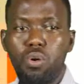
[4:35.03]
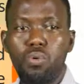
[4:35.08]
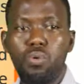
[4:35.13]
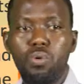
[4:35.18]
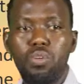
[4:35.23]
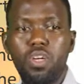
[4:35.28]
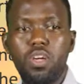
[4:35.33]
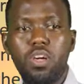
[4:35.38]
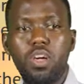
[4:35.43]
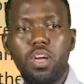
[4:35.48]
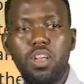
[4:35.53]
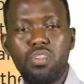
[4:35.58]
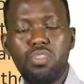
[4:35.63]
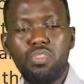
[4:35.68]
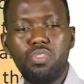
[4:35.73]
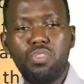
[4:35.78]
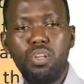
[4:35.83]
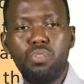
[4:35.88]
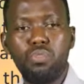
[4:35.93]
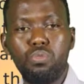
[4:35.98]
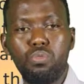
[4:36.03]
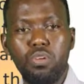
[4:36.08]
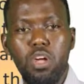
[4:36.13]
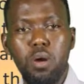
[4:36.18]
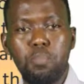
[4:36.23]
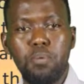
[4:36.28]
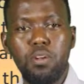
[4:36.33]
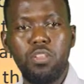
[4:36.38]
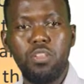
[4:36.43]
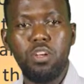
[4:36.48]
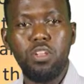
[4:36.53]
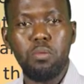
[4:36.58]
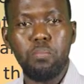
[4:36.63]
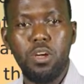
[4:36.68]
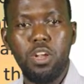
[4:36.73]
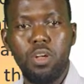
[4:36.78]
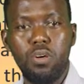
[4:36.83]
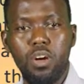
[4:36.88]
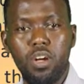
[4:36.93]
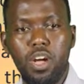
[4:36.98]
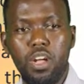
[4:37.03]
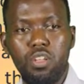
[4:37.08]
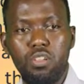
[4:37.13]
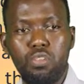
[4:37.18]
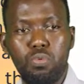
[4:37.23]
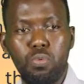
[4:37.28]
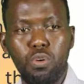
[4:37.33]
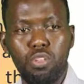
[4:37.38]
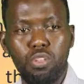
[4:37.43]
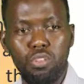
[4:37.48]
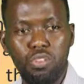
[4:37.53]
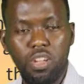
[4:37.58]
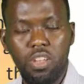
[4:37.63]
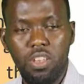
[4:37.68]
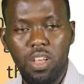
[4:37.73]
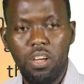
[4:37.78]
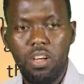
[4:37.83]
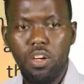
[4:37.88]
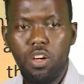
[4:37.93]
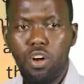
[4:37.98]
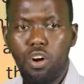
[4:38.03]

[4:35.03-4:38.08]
with in-kind assistance to rehabilitate Baidawa Girls Sports Center,